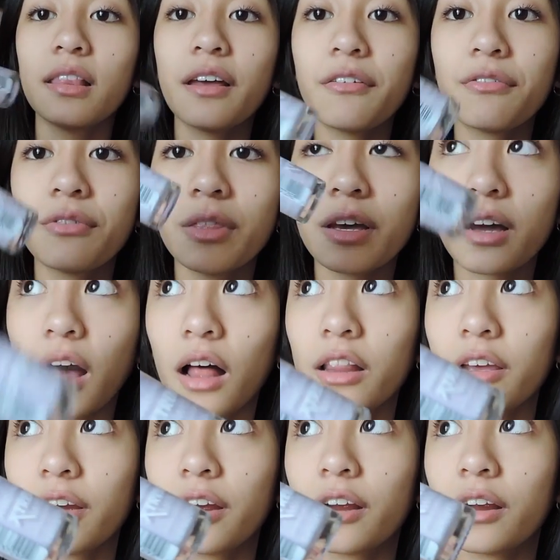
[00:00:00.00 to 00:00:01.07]
love the
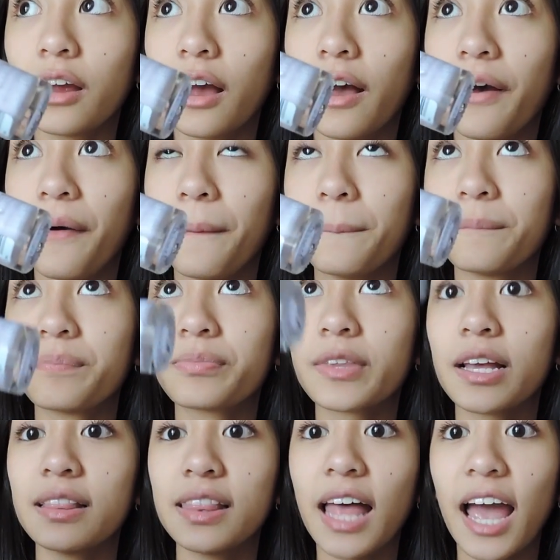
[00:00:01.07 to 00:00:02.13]
color
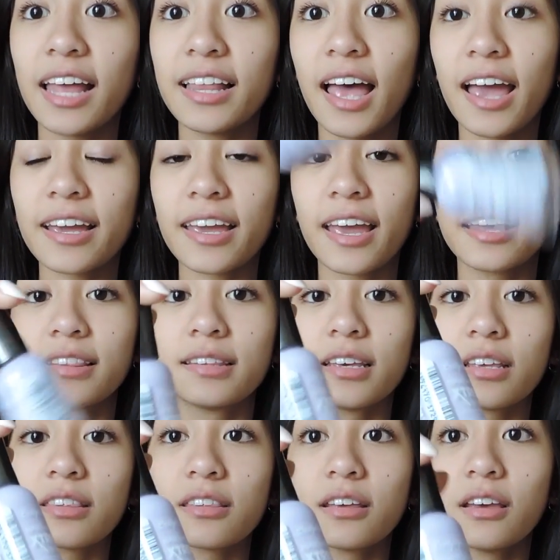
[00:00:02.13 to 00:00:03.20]
lilac, and
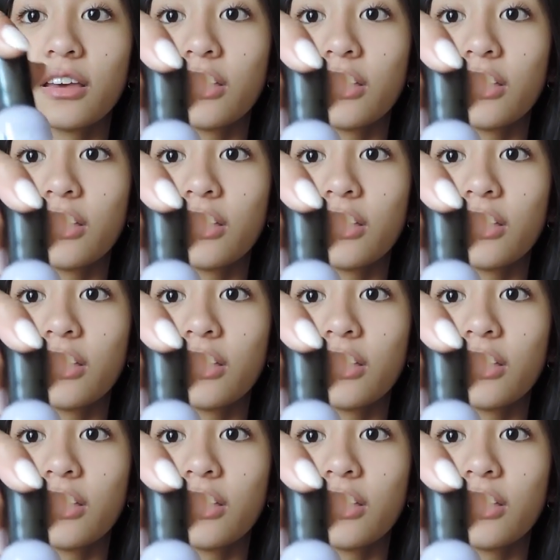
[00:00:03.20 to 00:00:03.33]
this